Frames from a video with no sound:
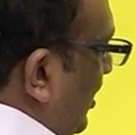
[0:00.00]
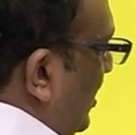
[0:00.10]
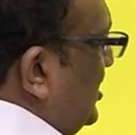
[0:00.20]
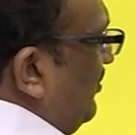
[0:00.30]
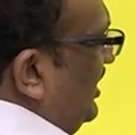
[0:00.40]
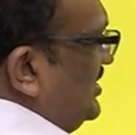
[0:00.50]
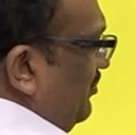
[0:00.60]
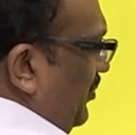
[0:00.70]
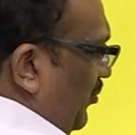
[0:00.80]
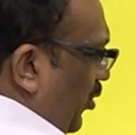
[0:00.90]
This is a very
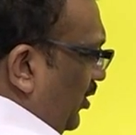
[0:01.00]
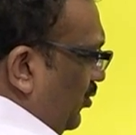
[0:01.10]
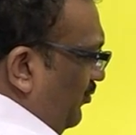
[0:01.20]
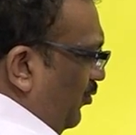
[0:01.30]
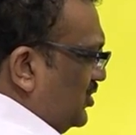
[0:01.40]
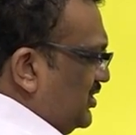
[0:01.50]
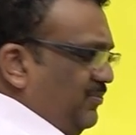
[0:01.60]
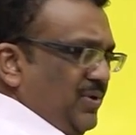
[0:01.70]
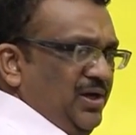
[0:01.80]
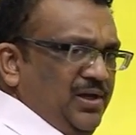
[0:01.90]
simple molecule, 4
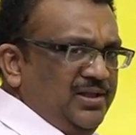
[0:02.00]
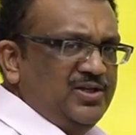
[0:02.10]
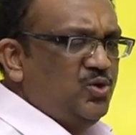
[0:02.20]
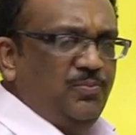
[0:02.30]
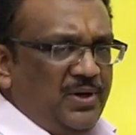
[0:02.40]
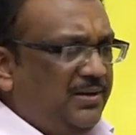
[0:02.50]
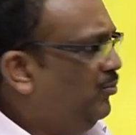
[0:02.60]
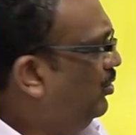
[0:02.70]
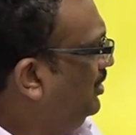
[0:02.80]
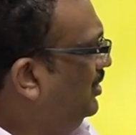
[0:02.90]
sigma. There is no pi
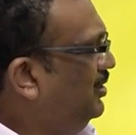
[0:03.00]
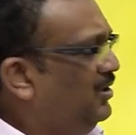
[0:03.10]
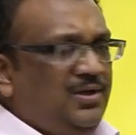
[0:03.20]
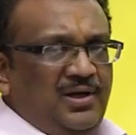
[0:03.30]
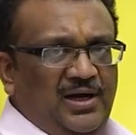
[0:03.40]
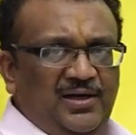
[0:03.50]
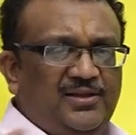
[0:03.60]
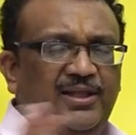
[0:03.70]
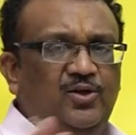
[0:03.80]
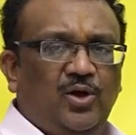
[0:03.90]
bond and
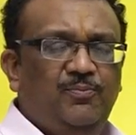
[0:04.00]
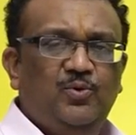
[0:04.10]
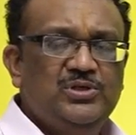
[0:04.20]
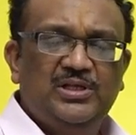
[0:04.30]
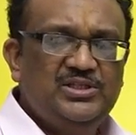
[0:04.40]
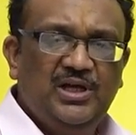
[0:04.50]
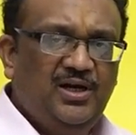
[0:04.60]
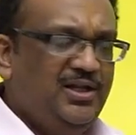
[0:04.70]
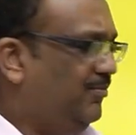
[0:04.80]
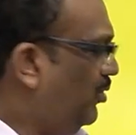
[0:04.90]
nothing to abuse
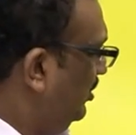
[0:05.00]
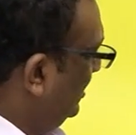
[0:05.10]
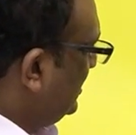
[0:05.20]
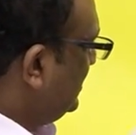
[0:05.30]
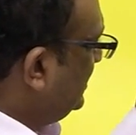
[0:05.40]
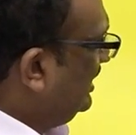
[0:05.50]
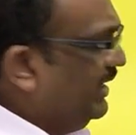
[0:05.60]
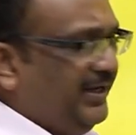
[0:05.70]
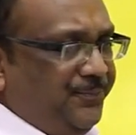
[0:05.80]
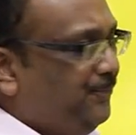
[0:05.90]
NCERT about. This is clean.